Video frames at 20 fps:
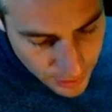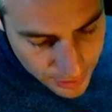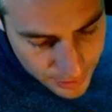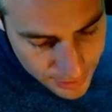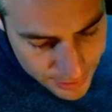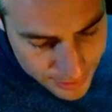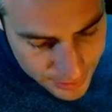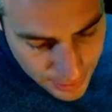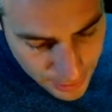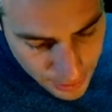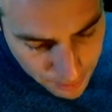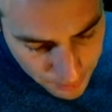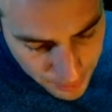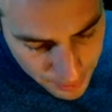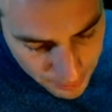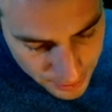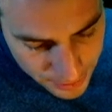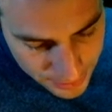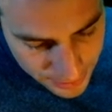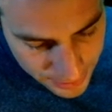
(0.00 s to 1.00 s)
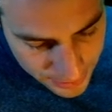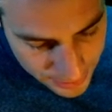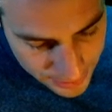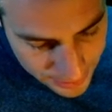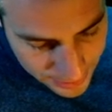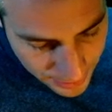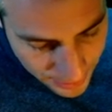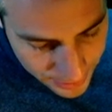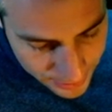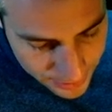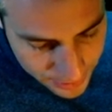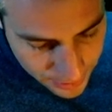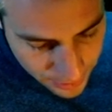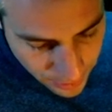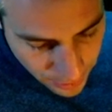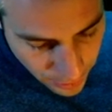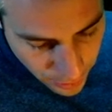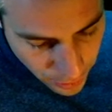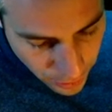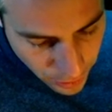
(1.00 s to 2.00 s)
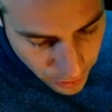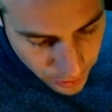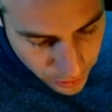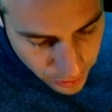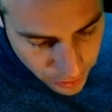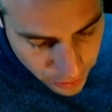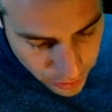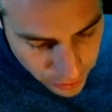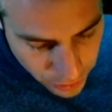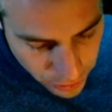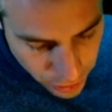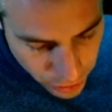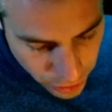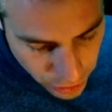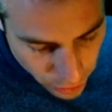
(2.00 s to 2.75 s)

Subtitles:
It's implemented inside the